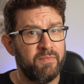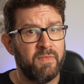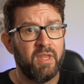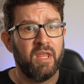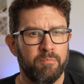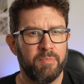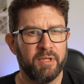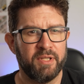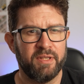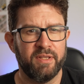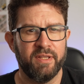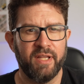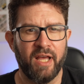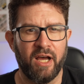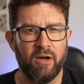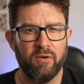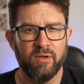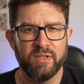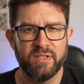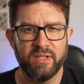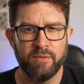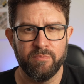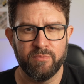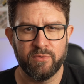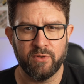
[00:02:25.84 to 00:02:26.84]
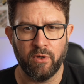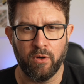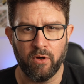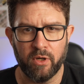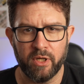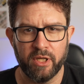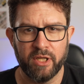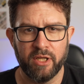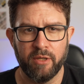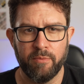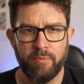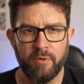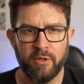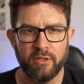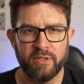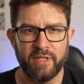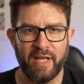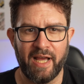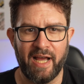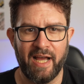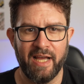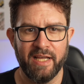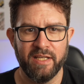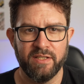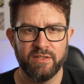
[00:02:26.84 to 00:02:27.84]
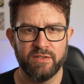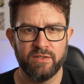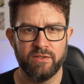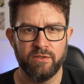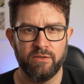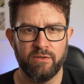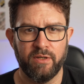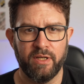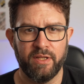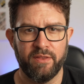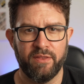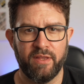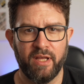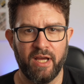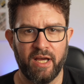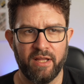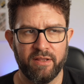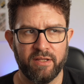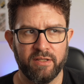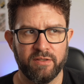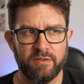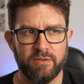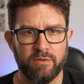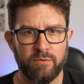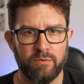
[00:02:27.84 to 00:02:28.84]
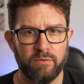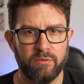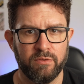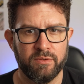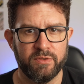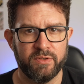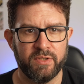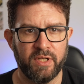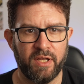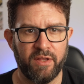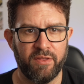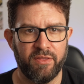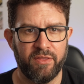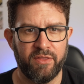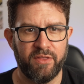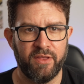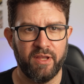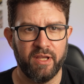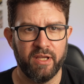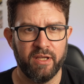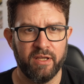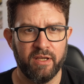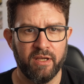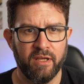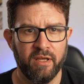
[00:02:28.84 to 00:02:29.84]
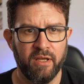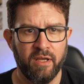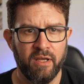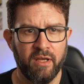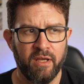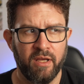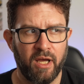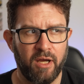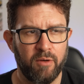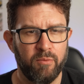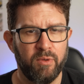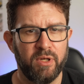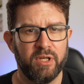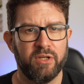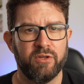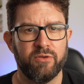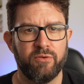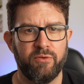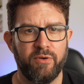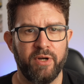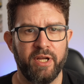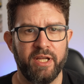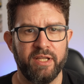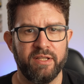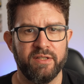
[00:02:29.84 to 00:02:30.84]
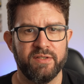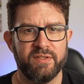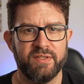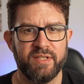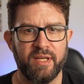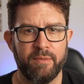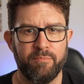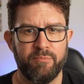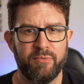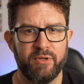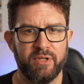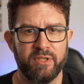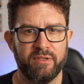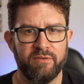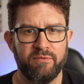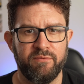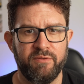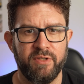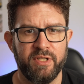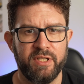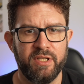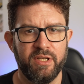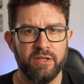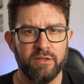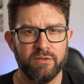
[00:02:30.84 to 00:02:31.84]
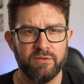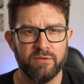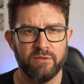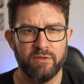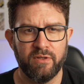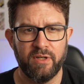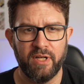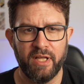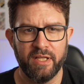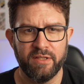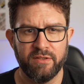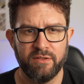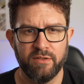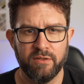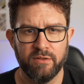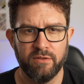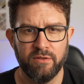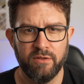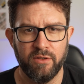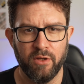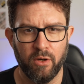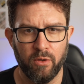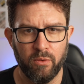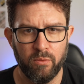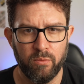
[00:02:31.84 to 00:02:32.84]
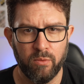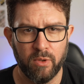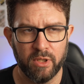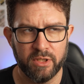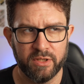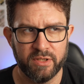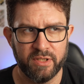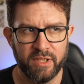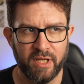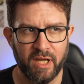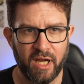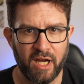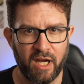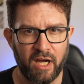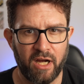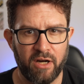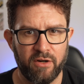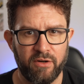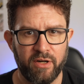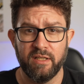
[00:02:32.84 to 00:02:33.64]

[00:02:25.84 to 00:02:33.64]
But now, as I'm talking about ISO and the other tools, I think I will create a separate video to let you know what they are.